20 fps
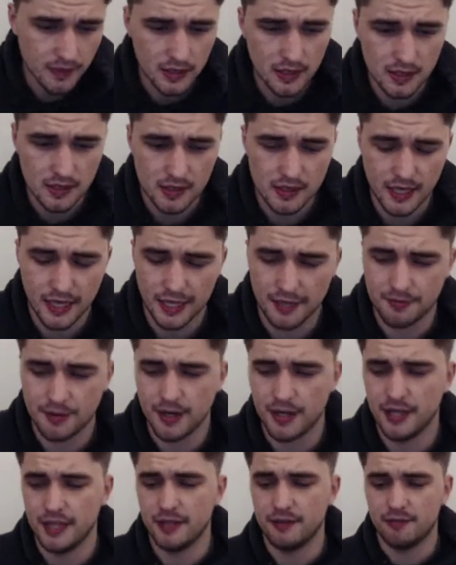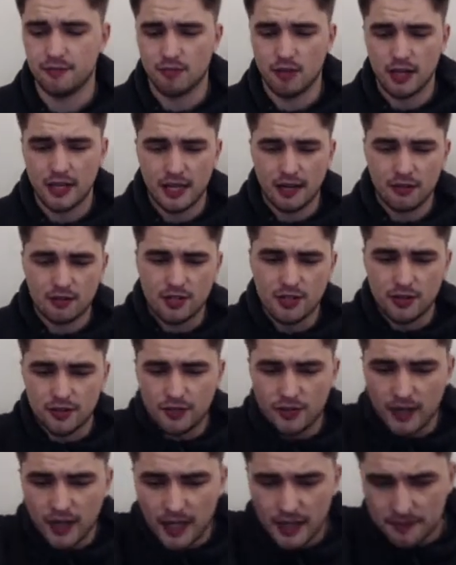As I say, Hibernian running out
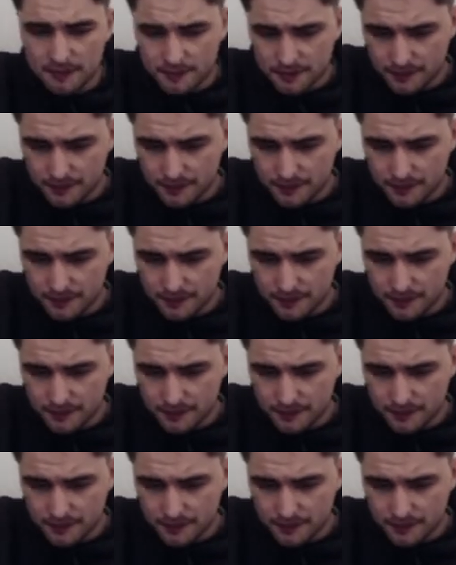of... as